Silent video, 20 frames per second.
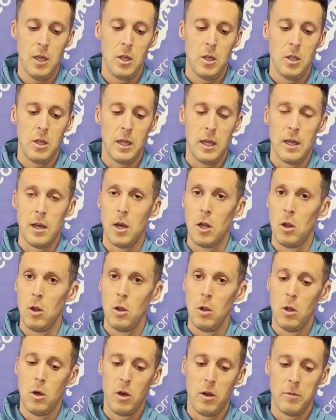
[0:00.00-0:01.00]
You get a
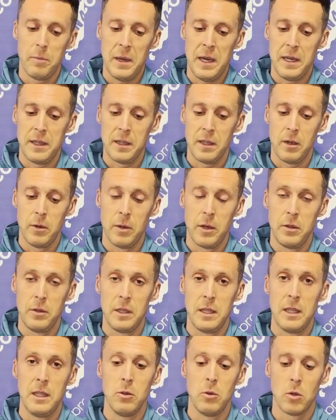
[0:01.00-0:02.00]
lot of padding around the
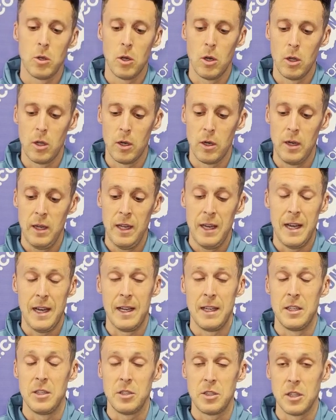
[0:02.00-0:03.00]
heel collar
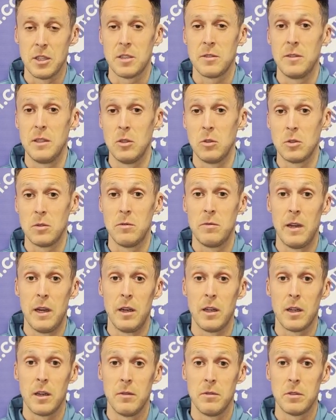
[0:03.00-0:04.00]
and it just feels
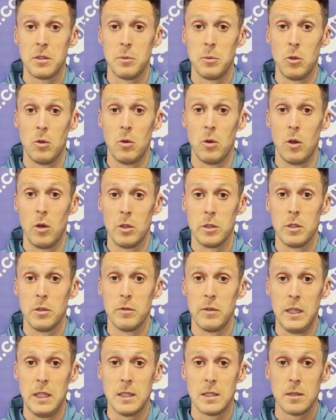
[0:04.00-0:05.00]
very comfortable on your
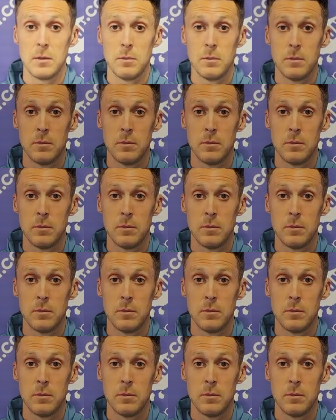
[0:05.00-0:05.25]
feet.